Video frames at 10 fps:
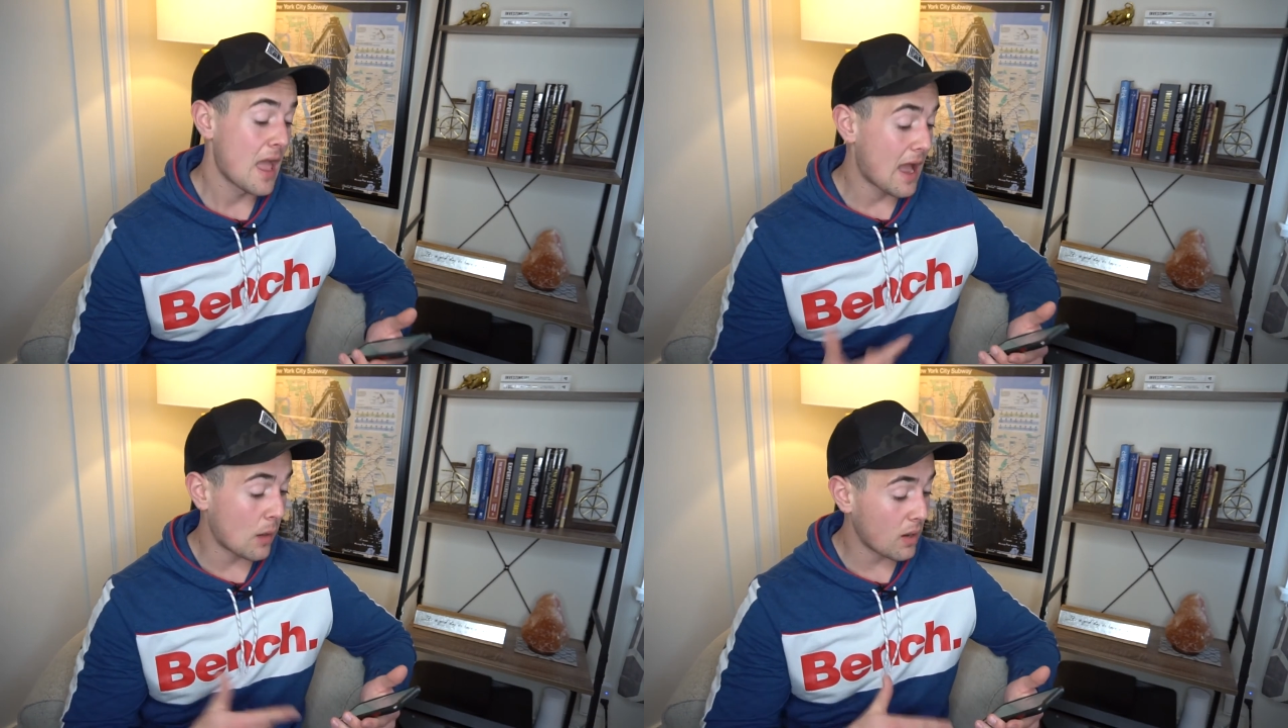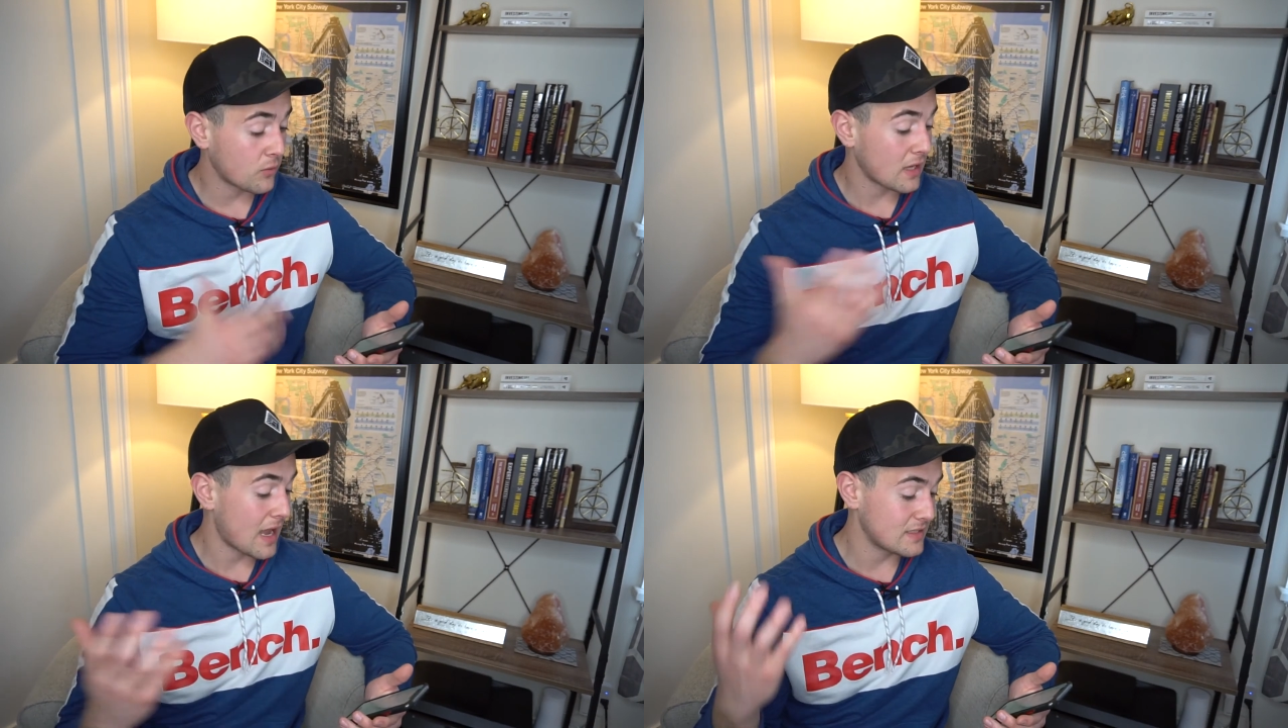
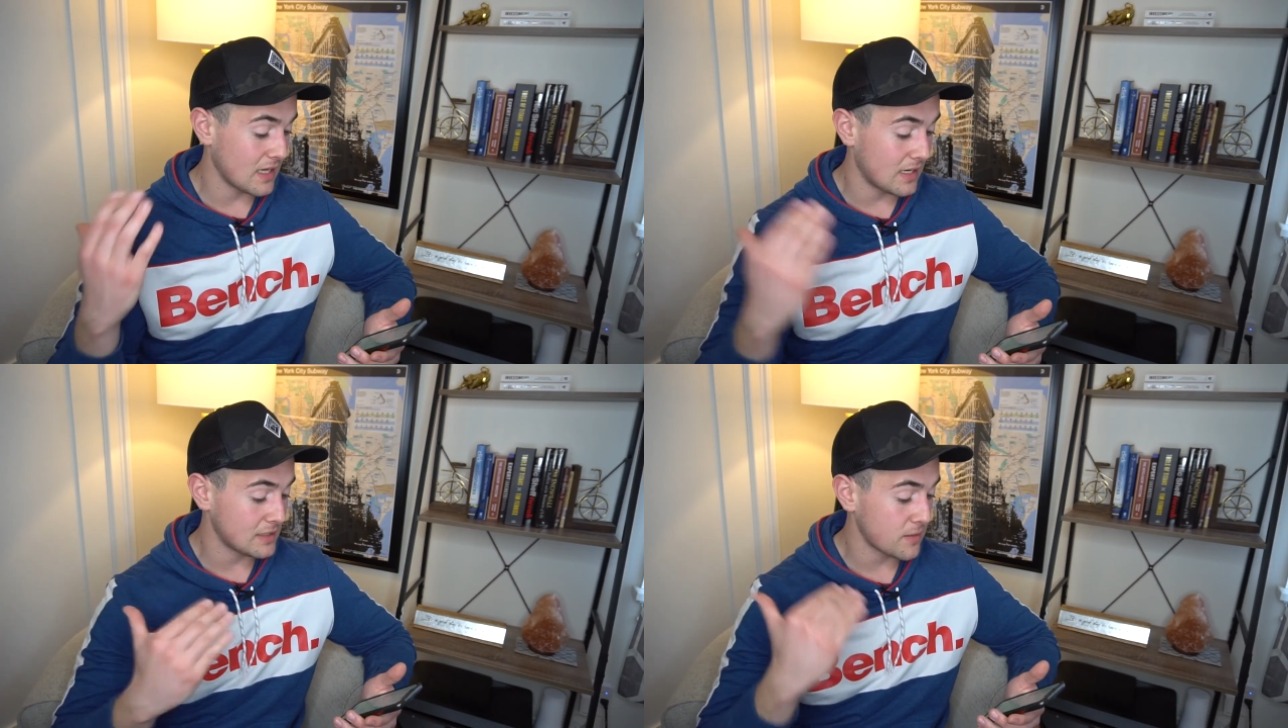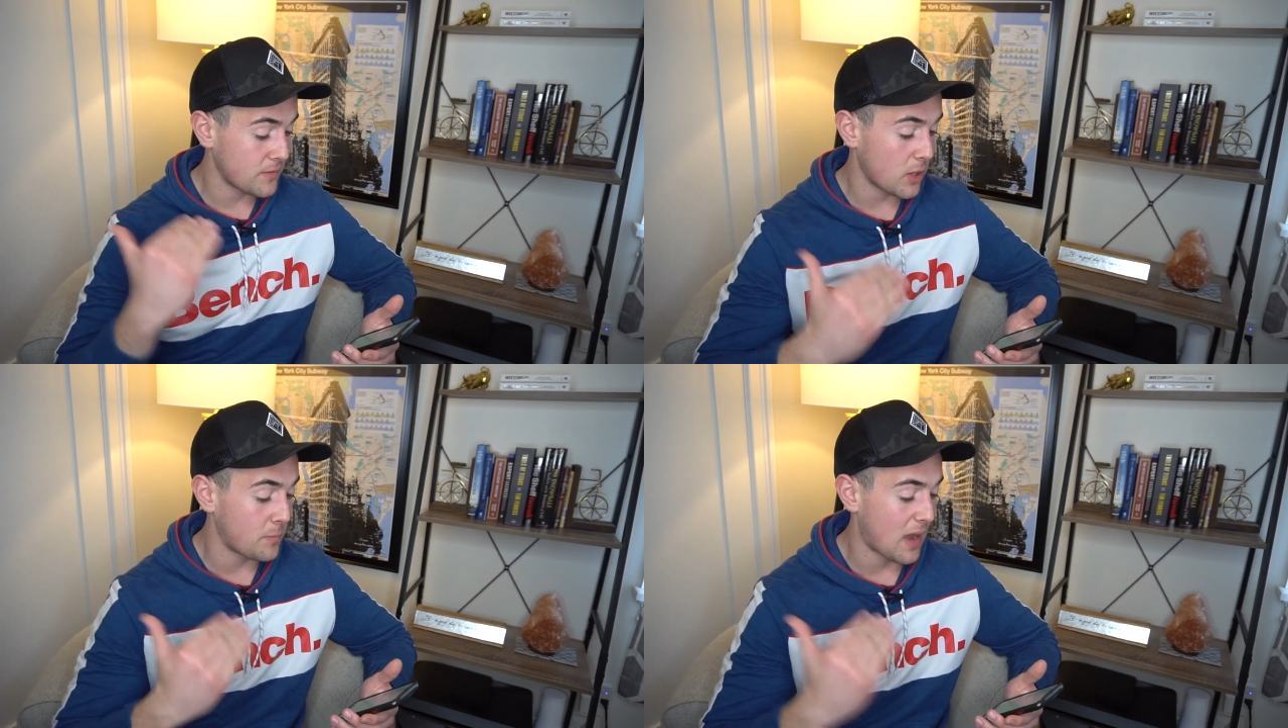However, guys, it is a
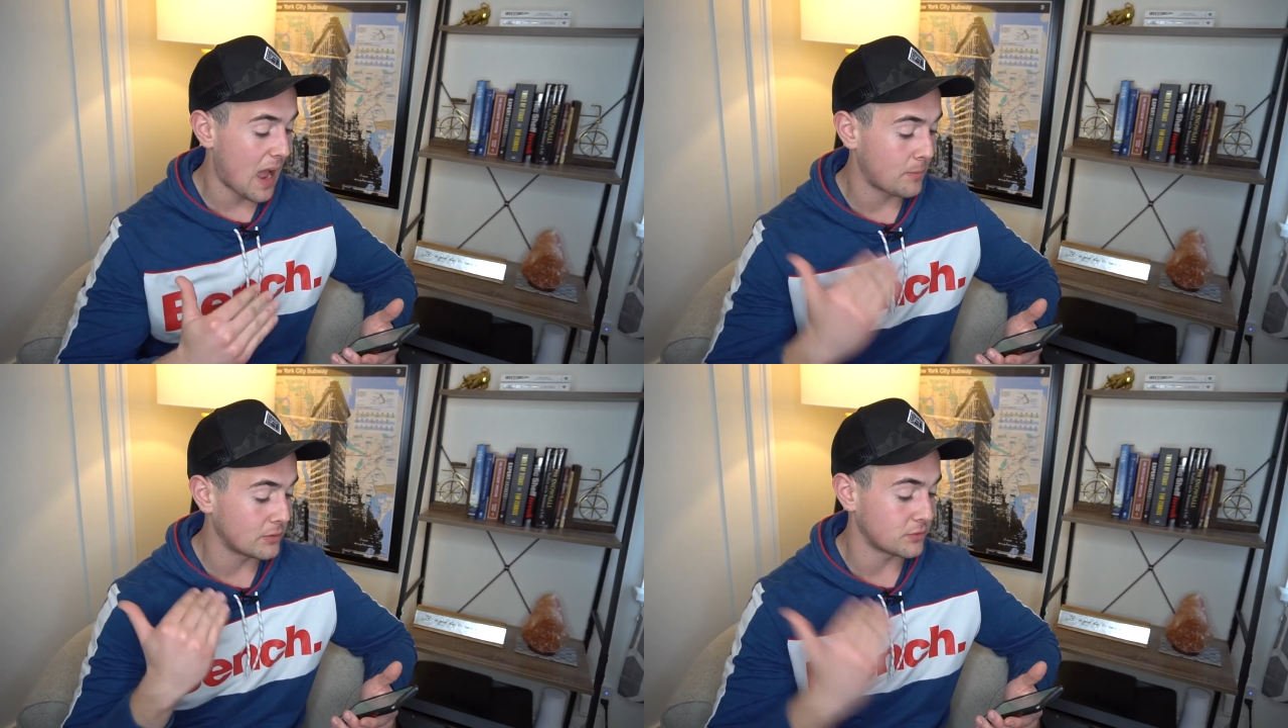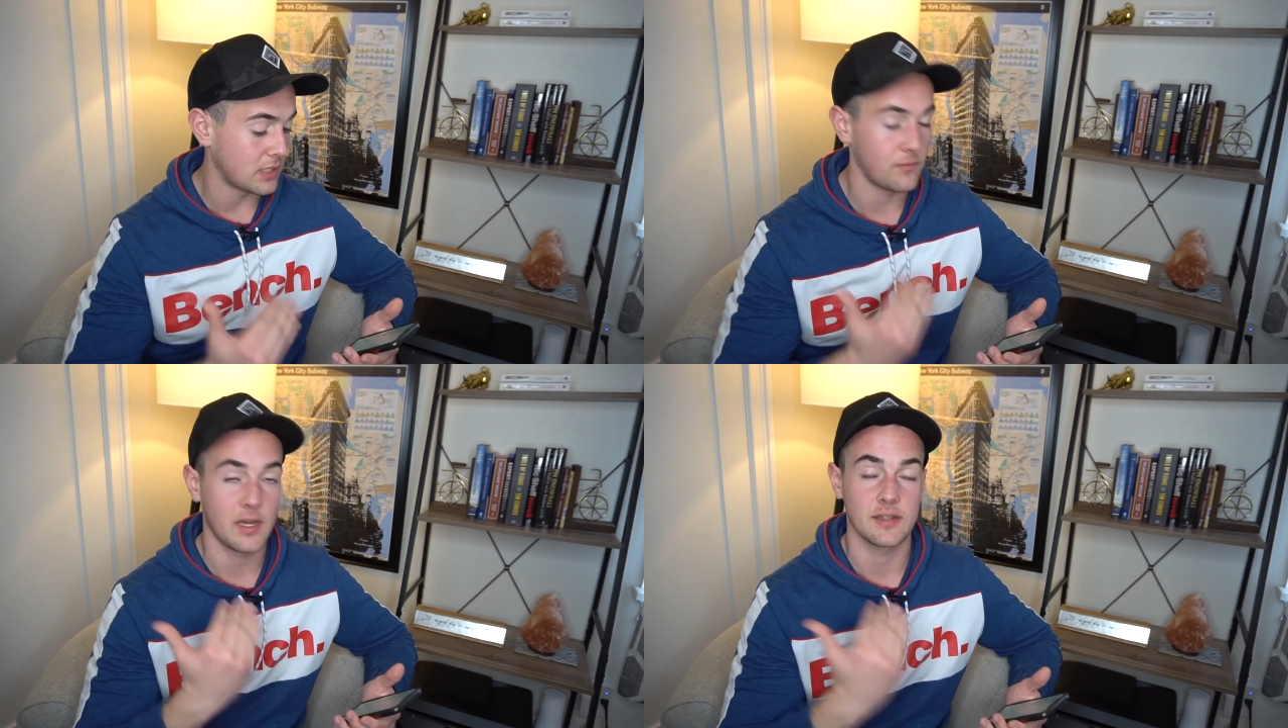very popular
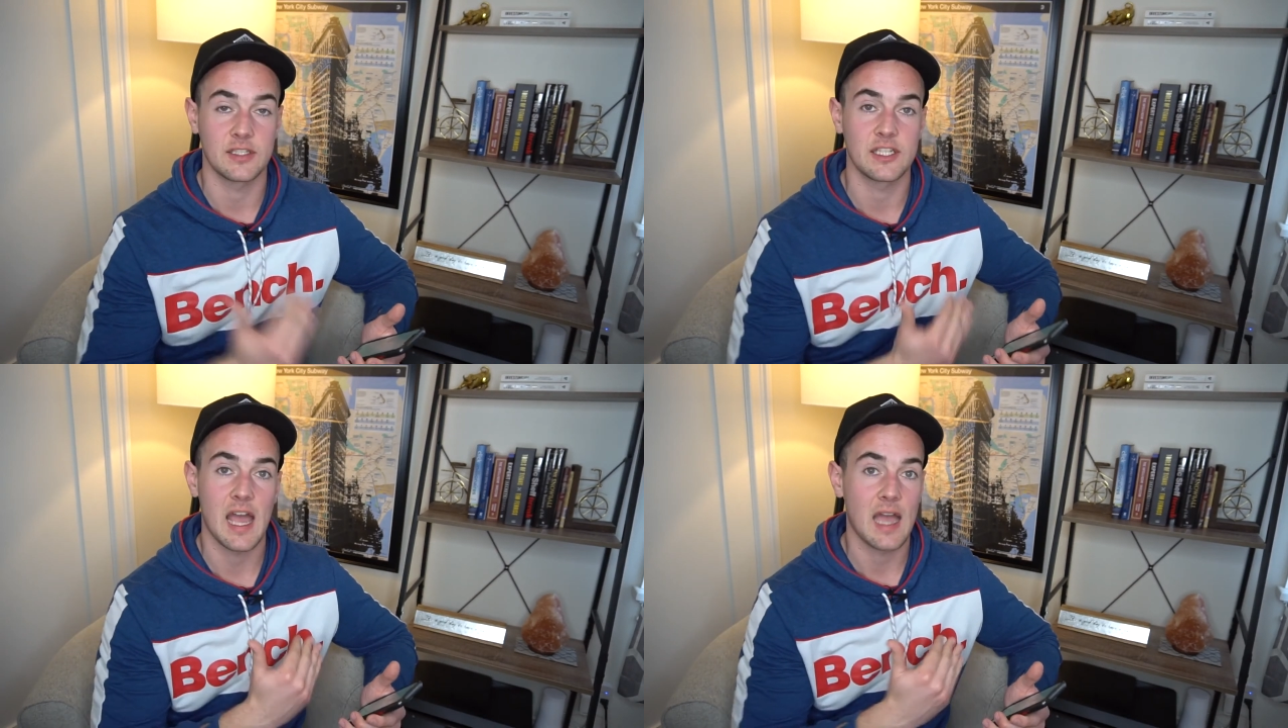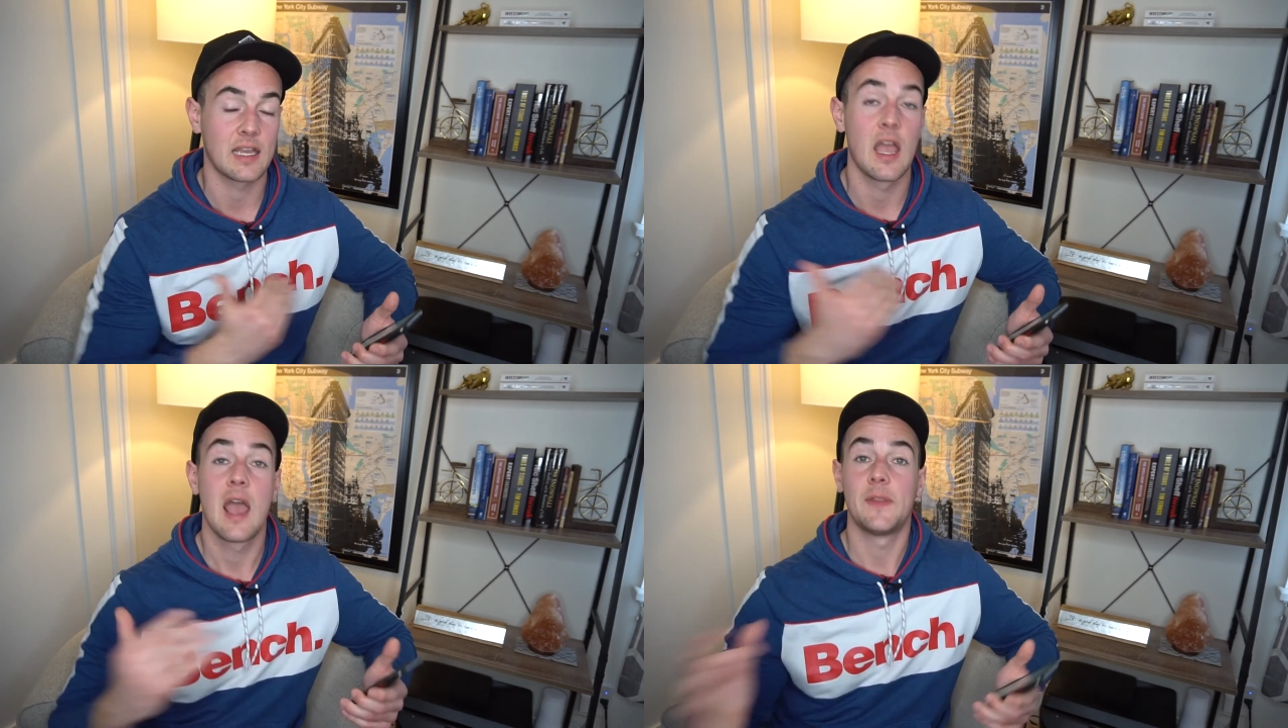dividend stock.